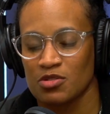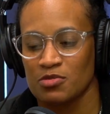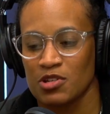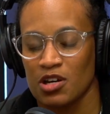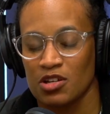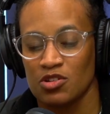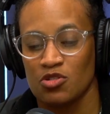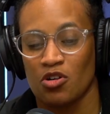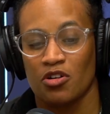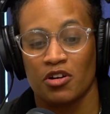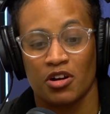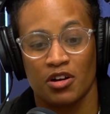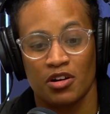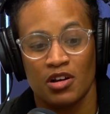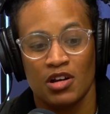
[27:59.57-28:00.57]

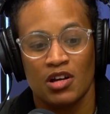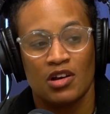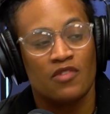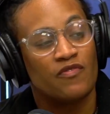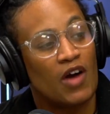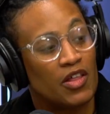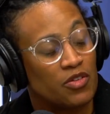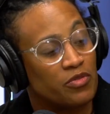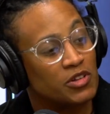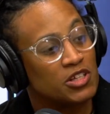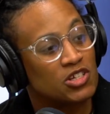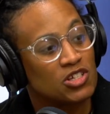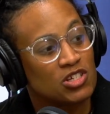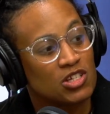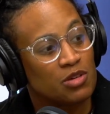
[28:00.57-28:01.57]
daughter-father
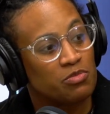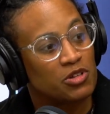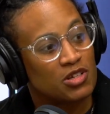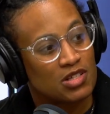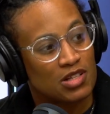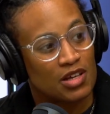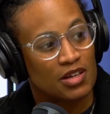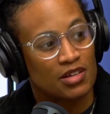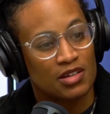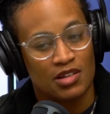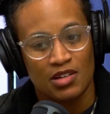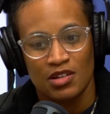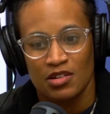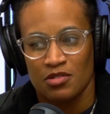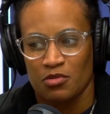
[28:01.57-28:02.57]
relationship looks like.
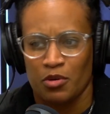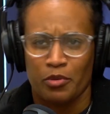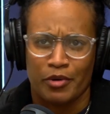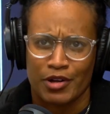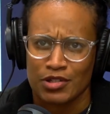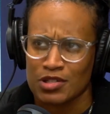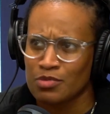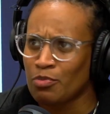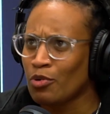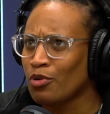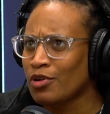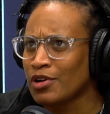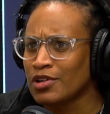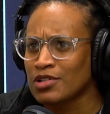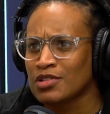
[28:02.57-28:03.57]
We watch
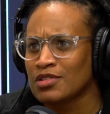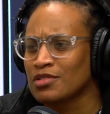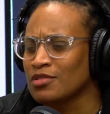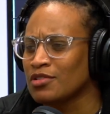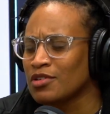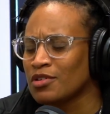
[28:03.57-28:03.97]
sports or